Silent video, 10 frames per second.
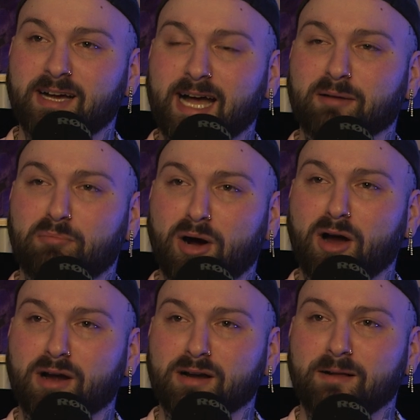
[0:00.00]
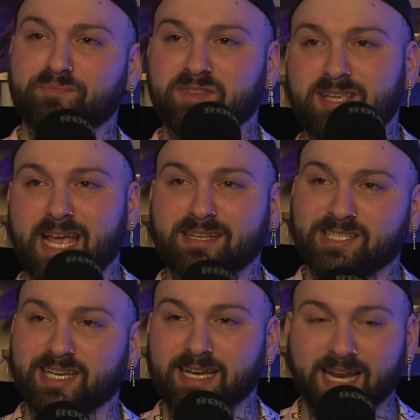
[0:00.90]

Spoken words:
on a bar dancing,